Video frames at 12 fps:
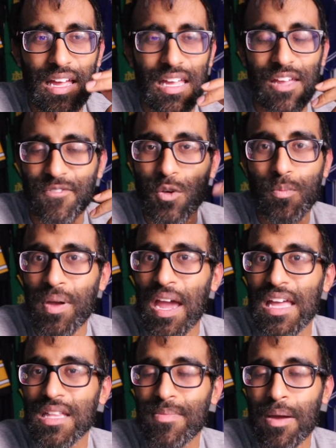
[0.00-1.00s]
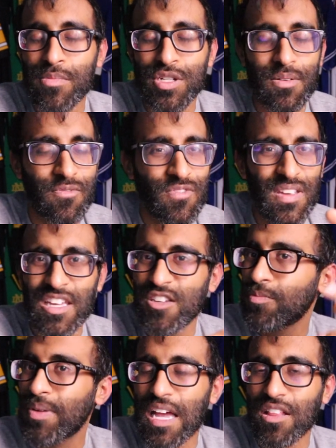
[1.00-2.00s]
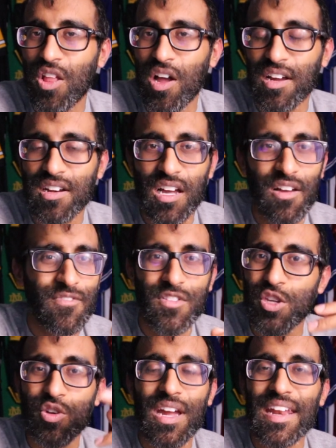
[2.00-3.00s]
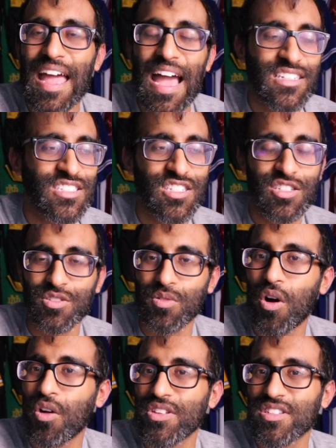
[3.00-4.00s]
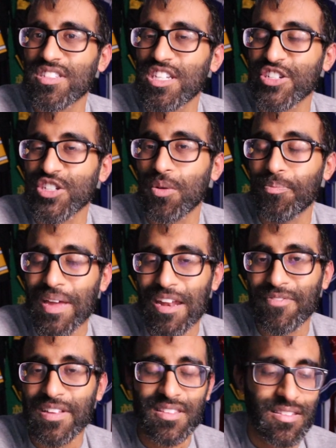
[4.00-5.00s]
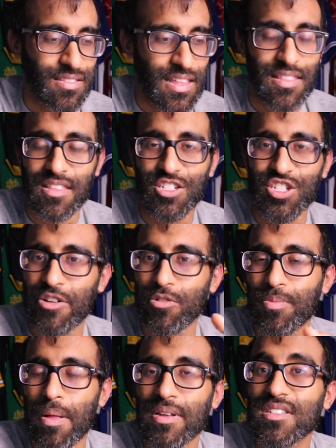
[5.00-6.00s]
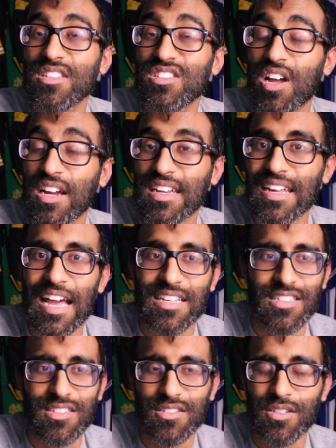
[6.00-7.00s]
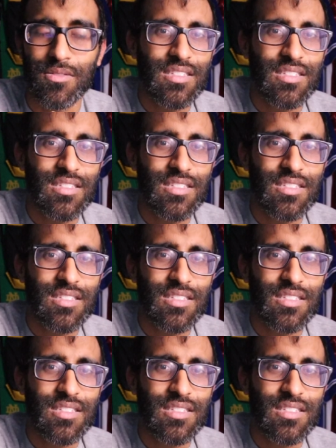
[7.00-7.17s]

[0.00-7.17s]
If you pay the membership fee, you pay it long enough, you get access to all these additional benefits then the general public does not get access to.